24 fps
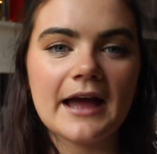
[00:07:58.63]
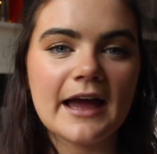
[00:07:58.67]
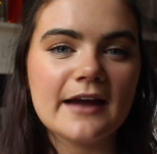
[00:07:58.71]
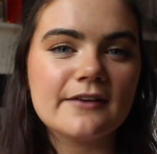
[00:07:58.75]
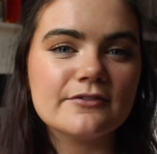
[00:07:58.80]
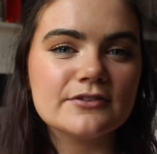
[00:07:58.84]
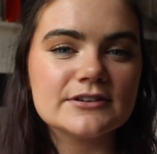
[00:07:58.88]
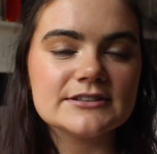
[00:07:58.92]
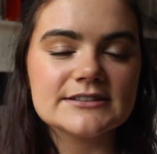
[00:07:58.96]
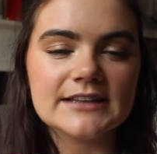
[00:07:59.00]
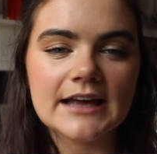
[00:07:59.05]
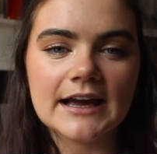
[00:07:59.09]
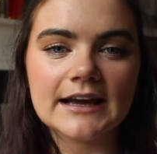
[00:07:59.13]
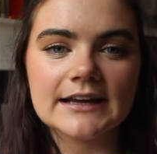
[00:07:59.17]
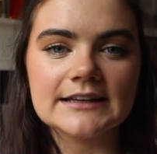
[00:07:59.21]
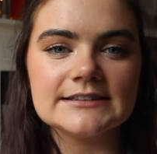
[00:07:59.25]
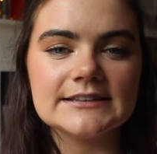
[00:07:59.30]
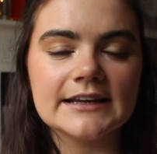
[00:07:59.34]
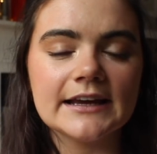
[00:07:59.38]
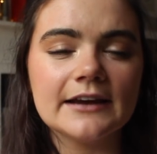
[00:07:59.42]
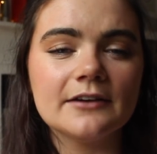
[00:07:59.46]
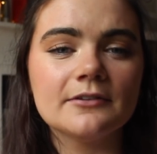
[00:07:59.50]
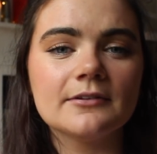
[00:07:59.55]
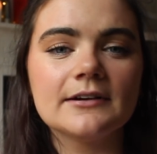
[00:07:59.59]
Every second
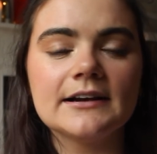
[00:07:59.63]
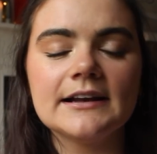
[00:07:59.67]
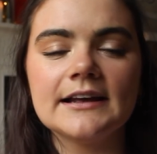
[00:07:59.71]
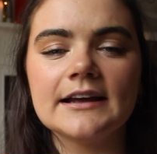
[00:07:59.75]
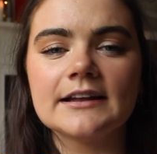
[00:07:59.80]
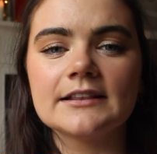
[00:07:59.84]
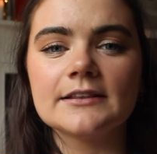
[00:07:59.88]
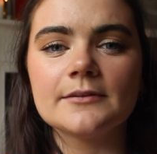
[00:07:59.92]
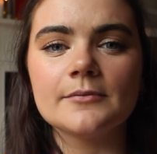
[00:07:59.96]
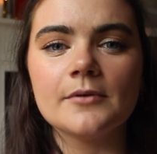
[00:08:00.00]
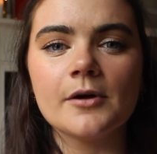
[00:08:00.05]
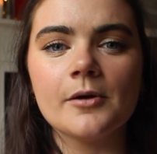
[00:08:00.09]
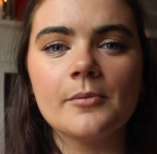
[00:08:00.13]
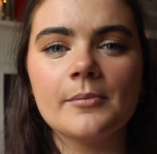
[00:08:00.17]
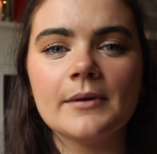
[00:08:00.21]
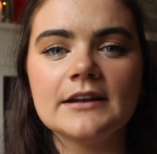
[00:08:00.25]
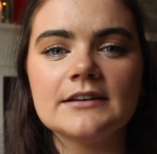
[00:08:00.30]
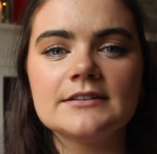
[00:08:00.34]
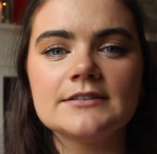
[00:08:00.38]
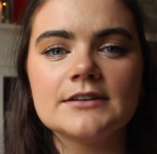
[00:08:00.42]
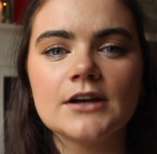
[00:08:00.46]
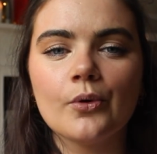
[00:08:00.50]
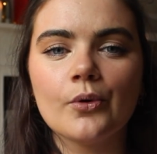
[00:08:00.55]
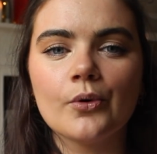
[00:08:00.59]
day really at the
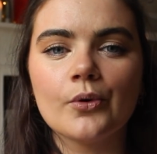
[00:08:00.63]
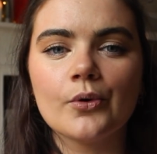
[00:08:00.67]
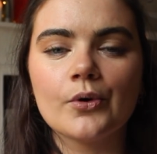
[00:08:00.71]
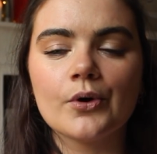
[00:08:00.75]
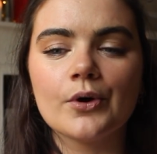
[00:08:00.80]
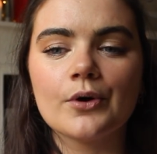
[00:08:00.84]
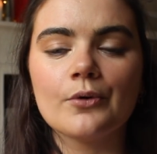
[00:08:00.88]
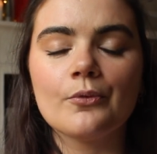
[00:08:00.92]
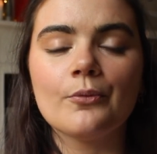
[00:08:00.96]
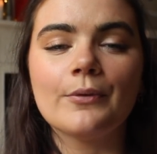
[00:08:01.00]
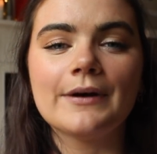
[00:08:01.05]
moment, or